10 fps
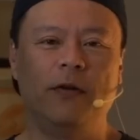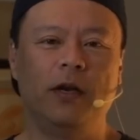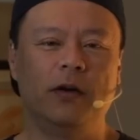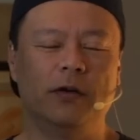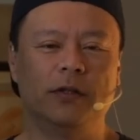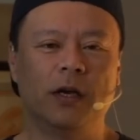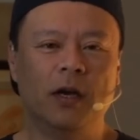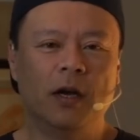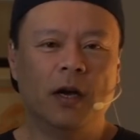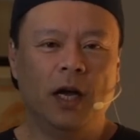videos
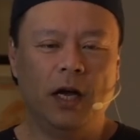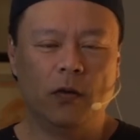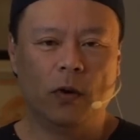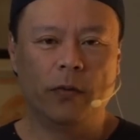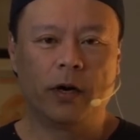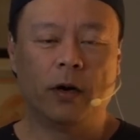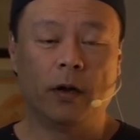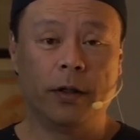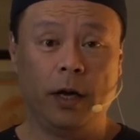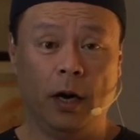in what we
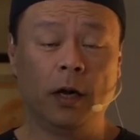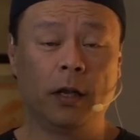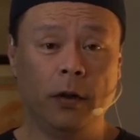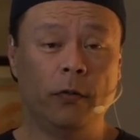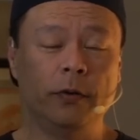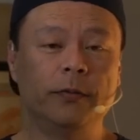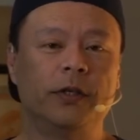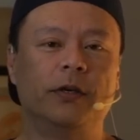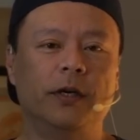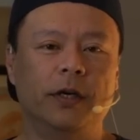call the Ugly Room
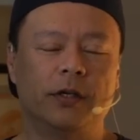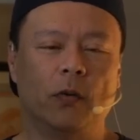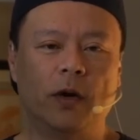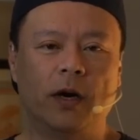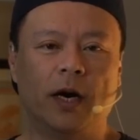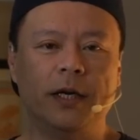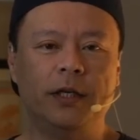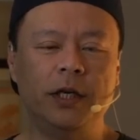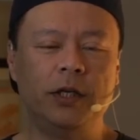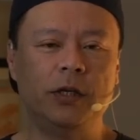series, where I
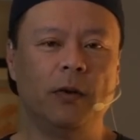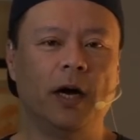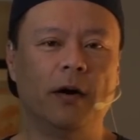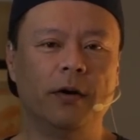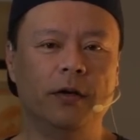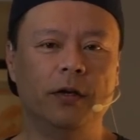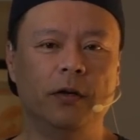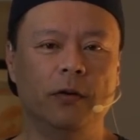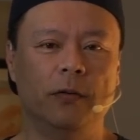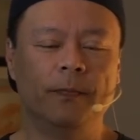teach you how to
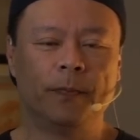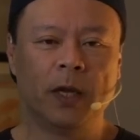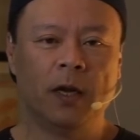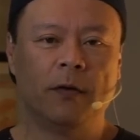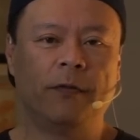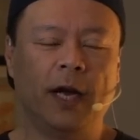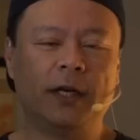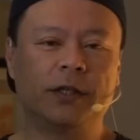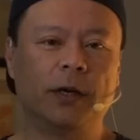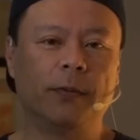do
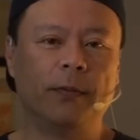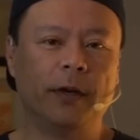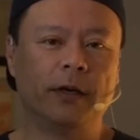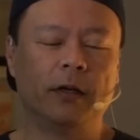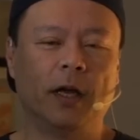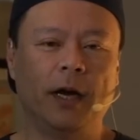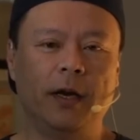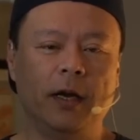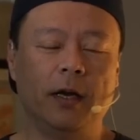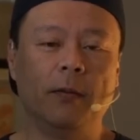flash supplemental
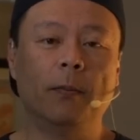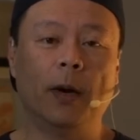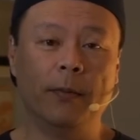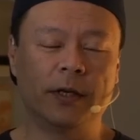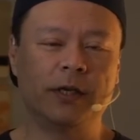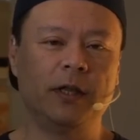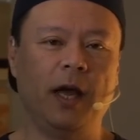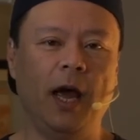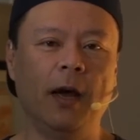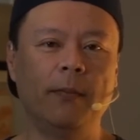lighting by mixing the
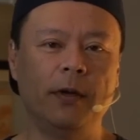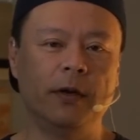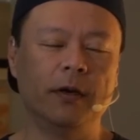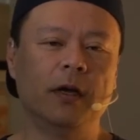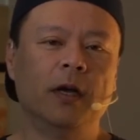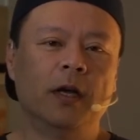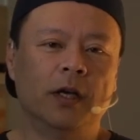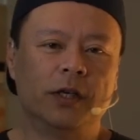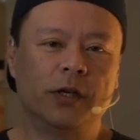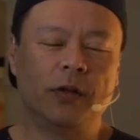ambient
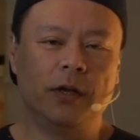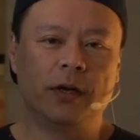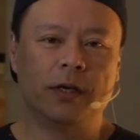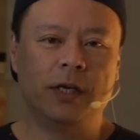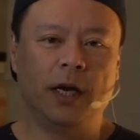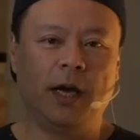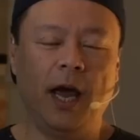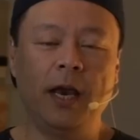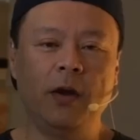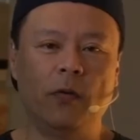so that you can take
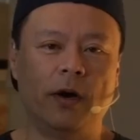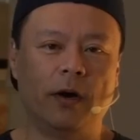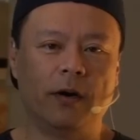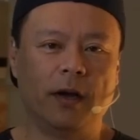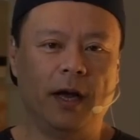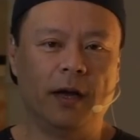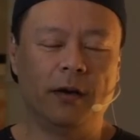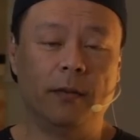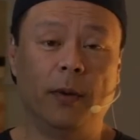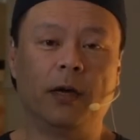anywhere
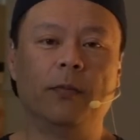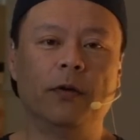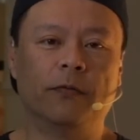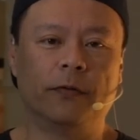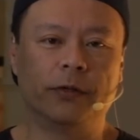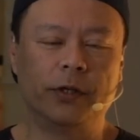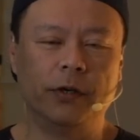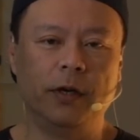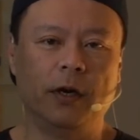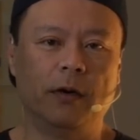and make a beautiful
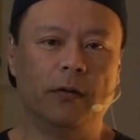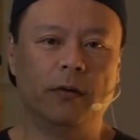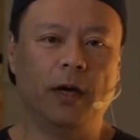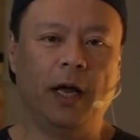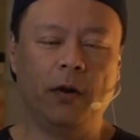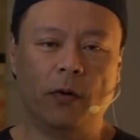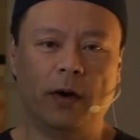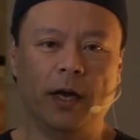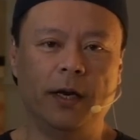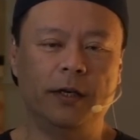studio
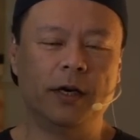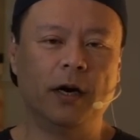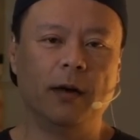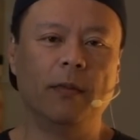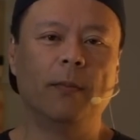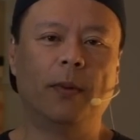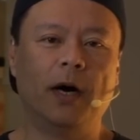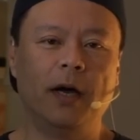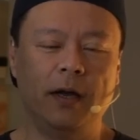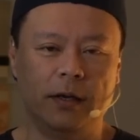anywhere, anytime
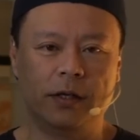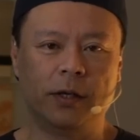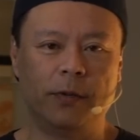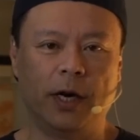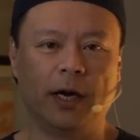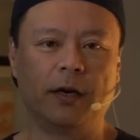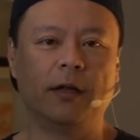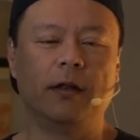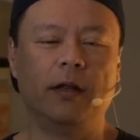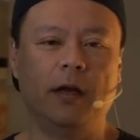by
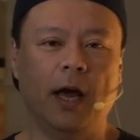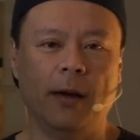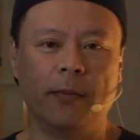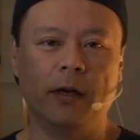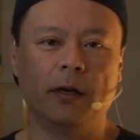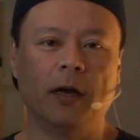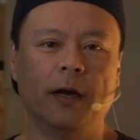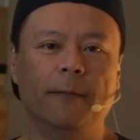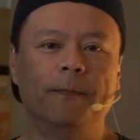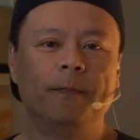subtracting the ambient
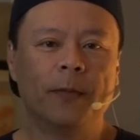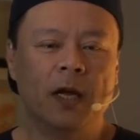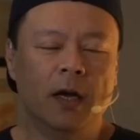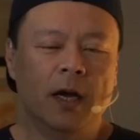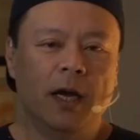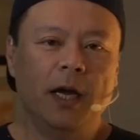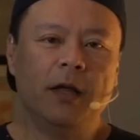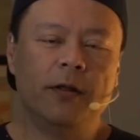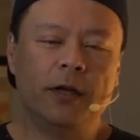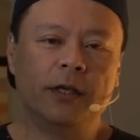light.
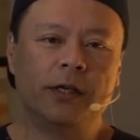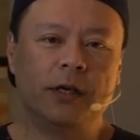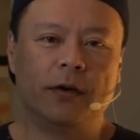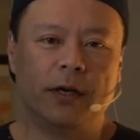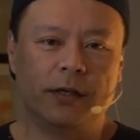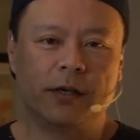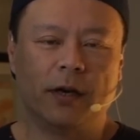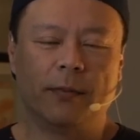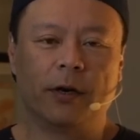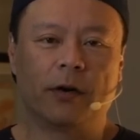In this series,
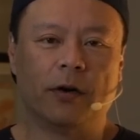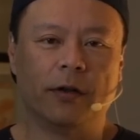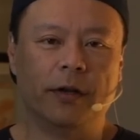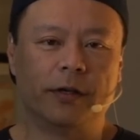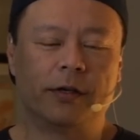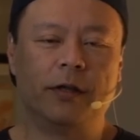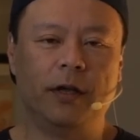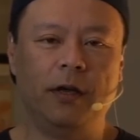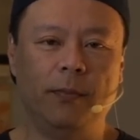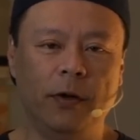I'm going to call this
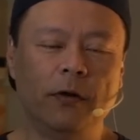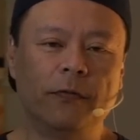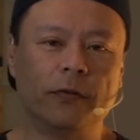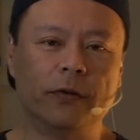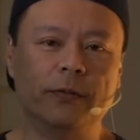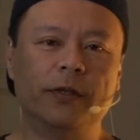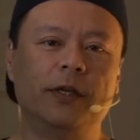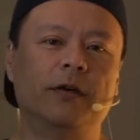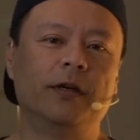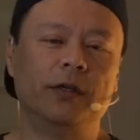the Beautiful Room
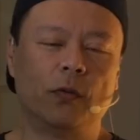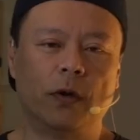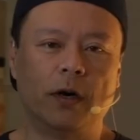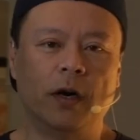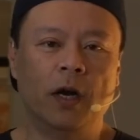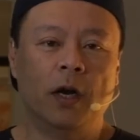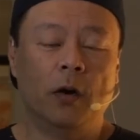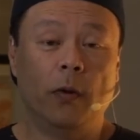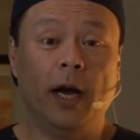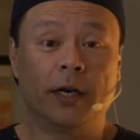series, where
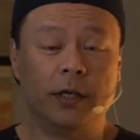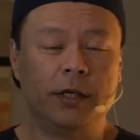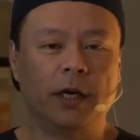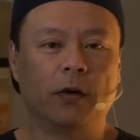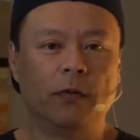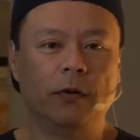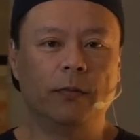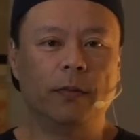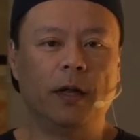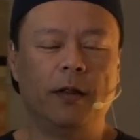we actually take a
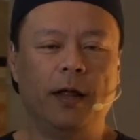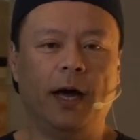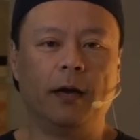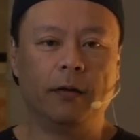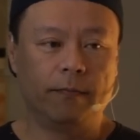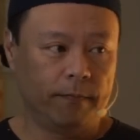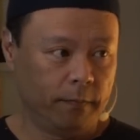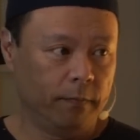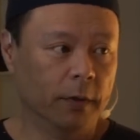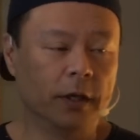room that
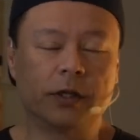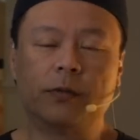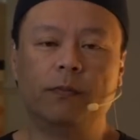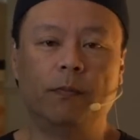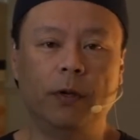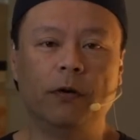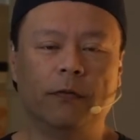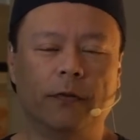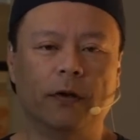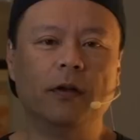looks
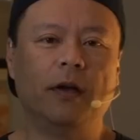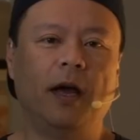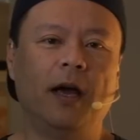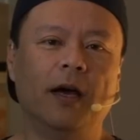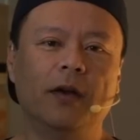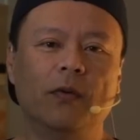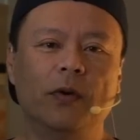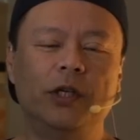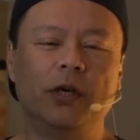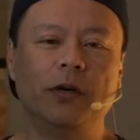beautiful and
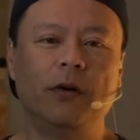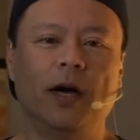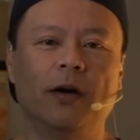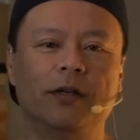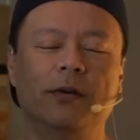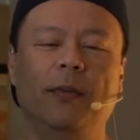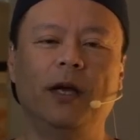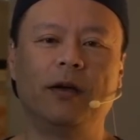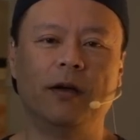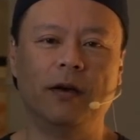we show you how to
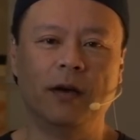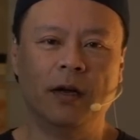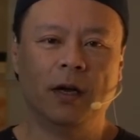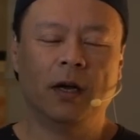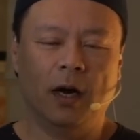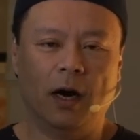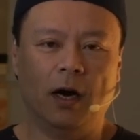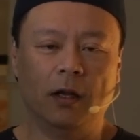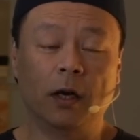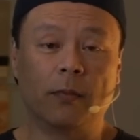make it
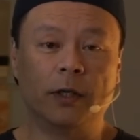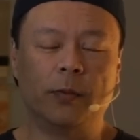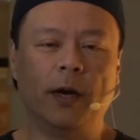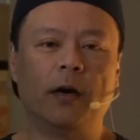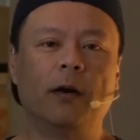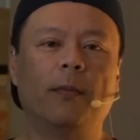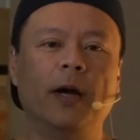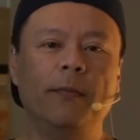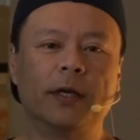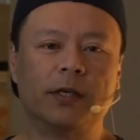uh, look much better
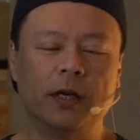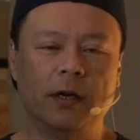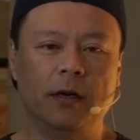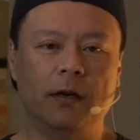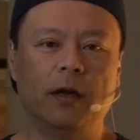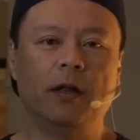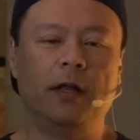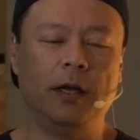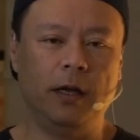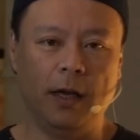by mixing in
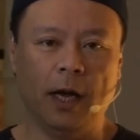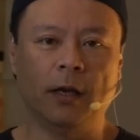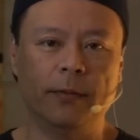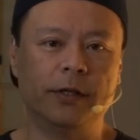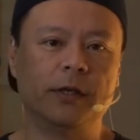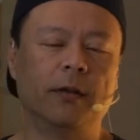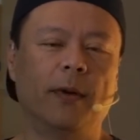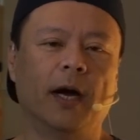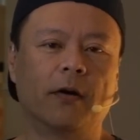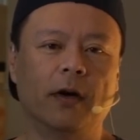the elements in the
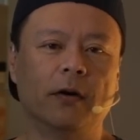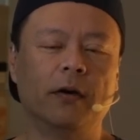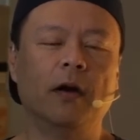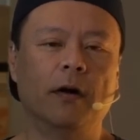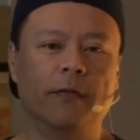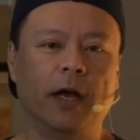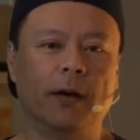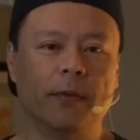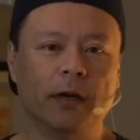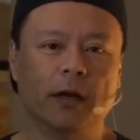background of the
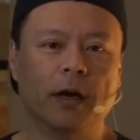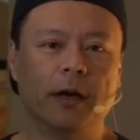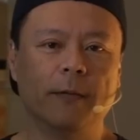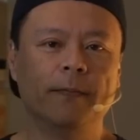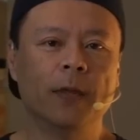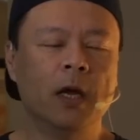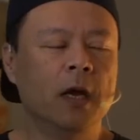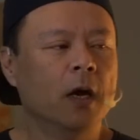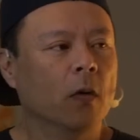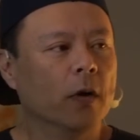ambient lighting.
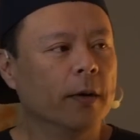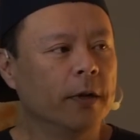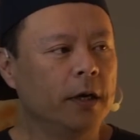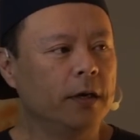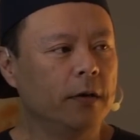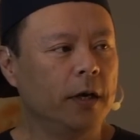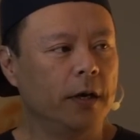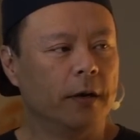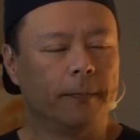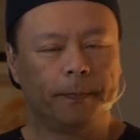What I'm going to do
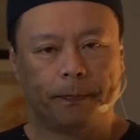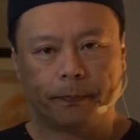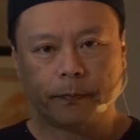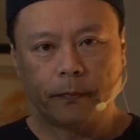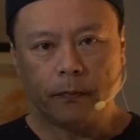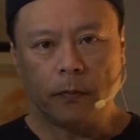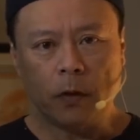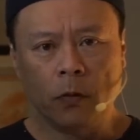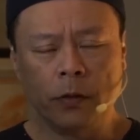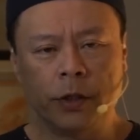here
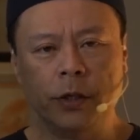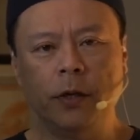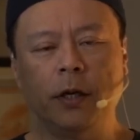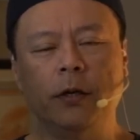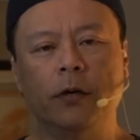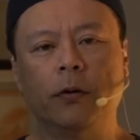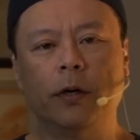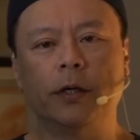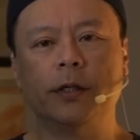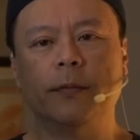when we're shooting
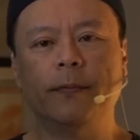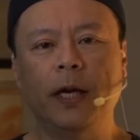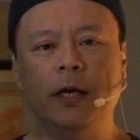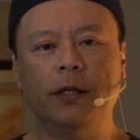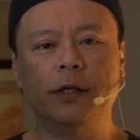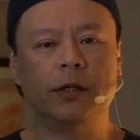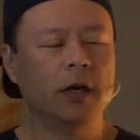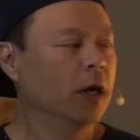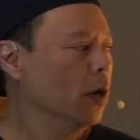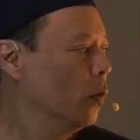indoors is
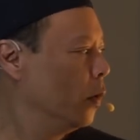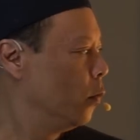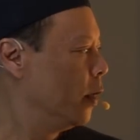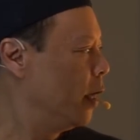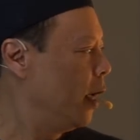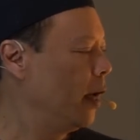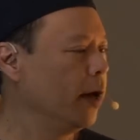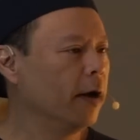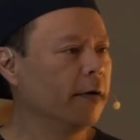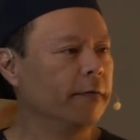we want to
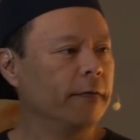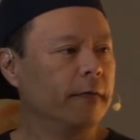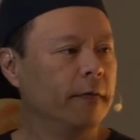have